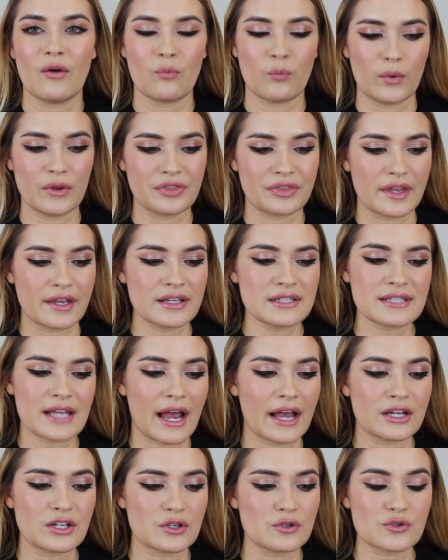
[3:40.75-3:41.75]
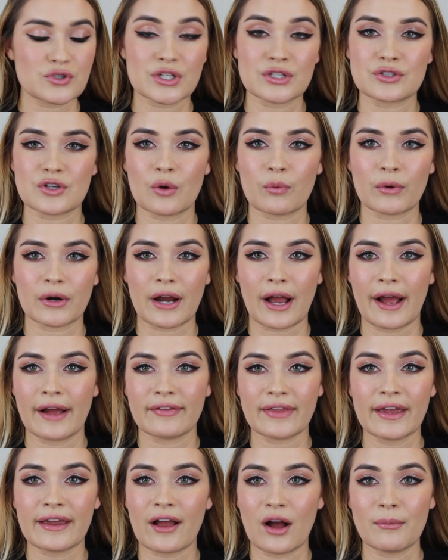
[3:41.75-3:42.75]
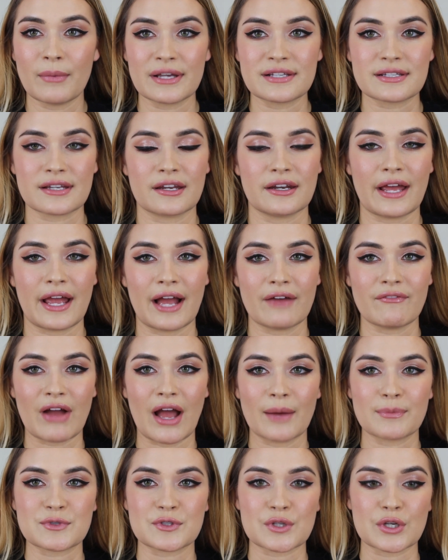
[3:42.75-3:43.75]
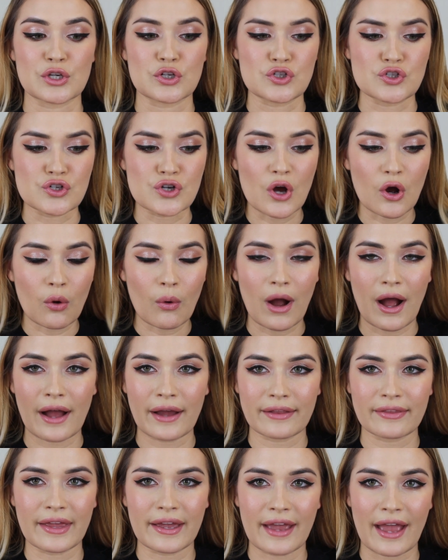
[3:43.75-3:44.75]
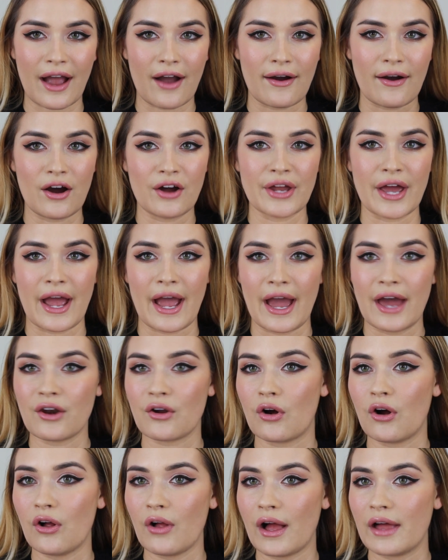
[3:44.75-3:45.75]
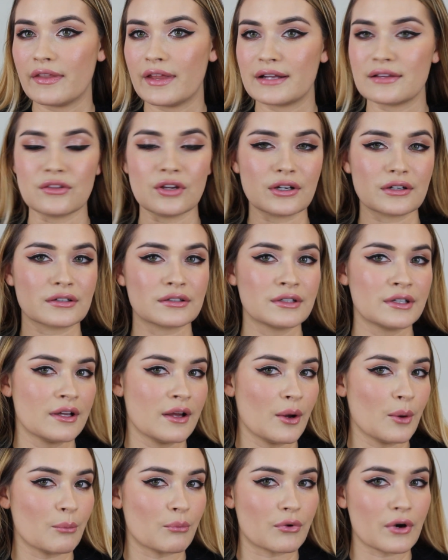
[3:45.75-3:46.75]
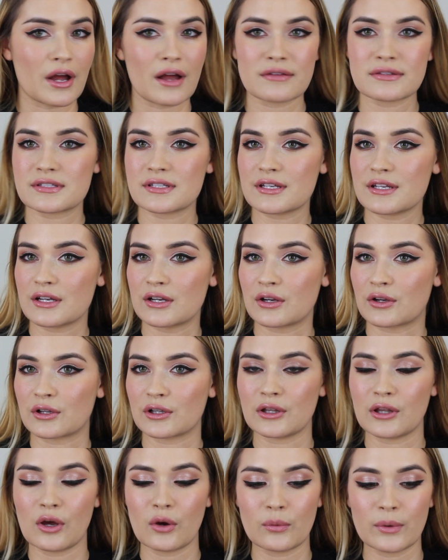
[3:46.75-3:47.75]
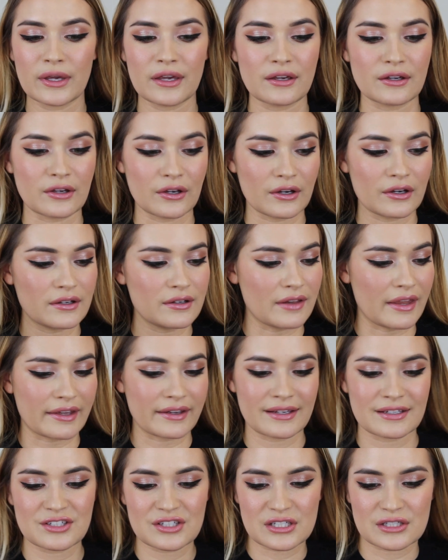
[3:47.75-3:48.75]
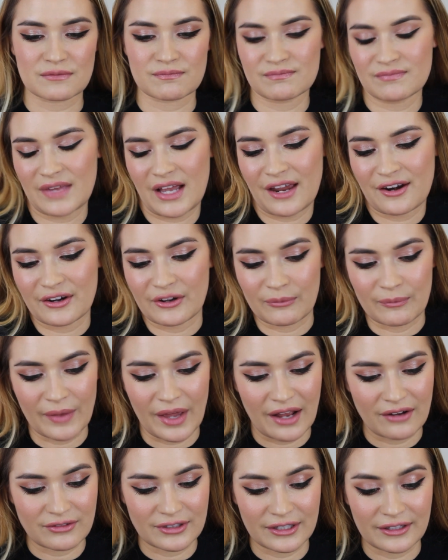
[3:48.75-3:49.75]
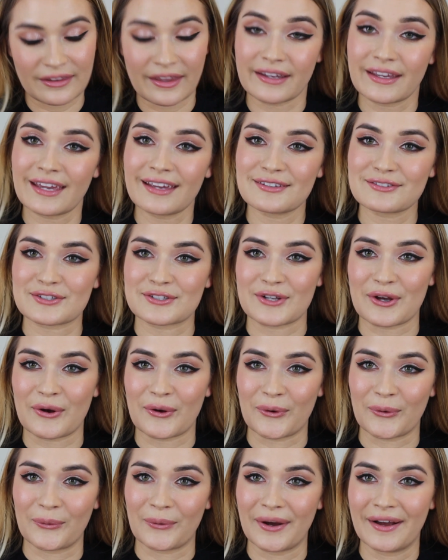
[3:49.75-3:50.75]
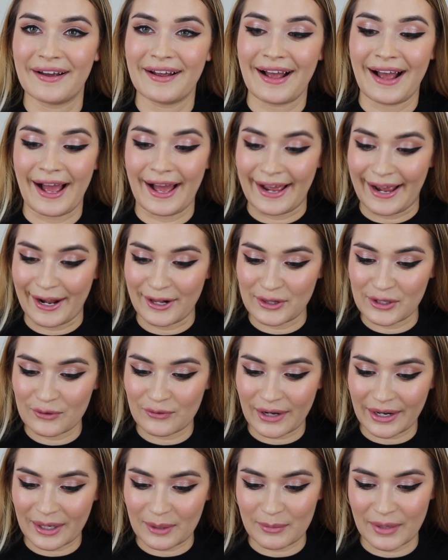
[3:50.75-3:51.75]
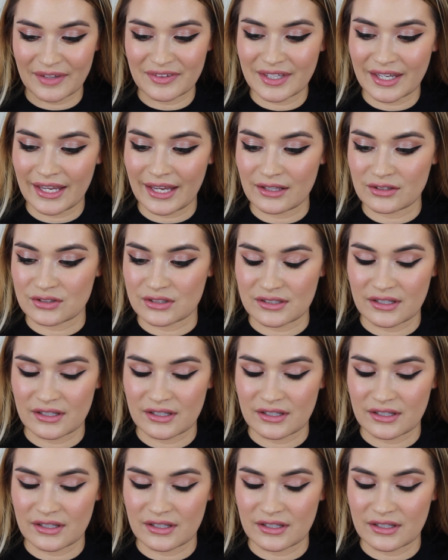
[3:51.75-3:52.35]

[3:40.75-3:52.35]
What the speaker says: with this, I usually don't wear highlight on my skin. I have absolutely no highlight on at all, and I look bronzy, glowy, good. Like it's just, I don't know, I really like it, so I highly recommend it.